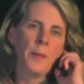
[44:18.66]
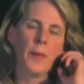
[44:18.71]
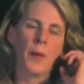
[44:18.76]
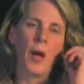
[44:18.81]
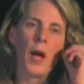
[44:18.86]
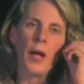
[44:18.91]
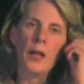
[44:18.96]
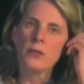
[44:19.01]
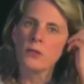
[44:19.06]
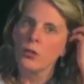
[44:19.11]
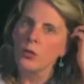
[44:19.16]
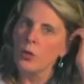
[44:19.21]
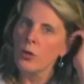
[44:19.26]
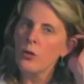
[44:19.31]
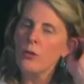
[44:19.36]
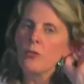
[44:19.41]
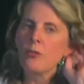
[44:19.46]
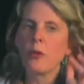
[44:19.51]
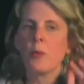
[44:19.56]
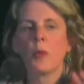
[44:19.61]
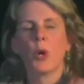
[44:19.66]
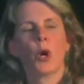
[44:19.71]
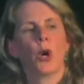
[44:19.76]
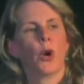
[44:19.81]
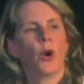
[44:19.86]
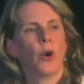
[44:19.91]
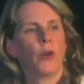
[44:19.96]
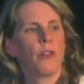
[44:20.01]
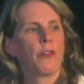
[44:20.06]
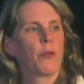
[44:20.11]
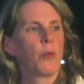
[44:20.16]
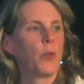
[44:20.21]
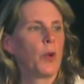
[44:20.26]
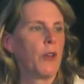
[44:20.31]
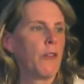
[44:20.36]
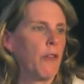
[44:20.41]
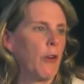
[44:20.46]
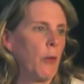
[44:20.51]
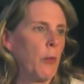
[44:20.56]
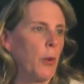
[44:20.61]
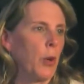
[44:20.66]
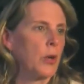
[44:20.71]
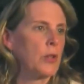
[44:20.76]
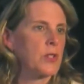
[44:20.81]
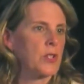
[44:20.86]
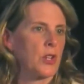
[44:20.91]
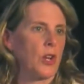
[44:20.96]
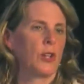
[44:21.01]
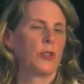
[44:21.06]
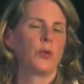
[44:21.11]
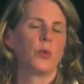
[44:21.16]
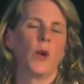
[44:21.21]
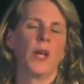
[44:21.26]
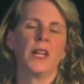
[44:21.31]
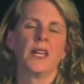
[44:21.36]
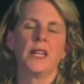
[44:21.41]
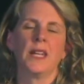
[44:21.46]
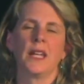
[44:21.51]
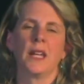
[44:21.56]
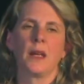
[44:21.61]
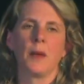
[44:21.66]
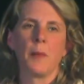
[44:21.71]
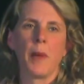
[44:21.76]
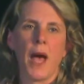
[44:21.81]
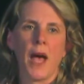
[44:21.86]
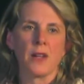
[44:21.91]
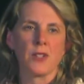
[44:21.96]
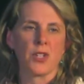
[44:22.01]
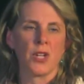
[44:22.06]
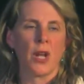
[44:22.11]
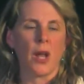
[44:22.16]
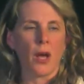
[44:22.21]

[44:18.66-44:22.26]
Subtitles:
I learned from her, from one of her books called Awakening Compassion,